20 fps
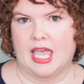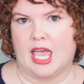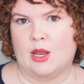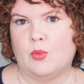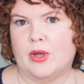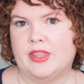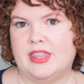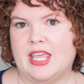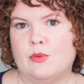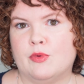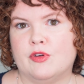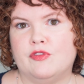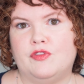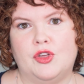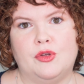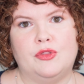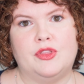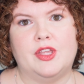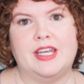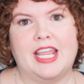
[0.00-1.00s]
and when they
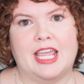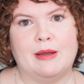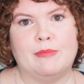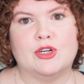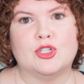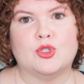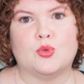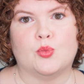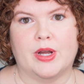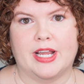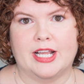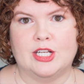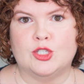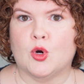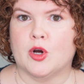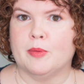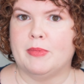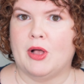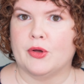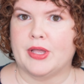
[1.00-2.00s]
reviewed the neighbor's Ring
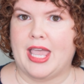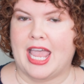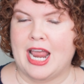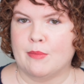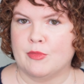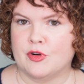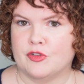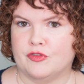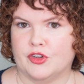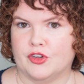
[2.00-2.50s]
doorbell camera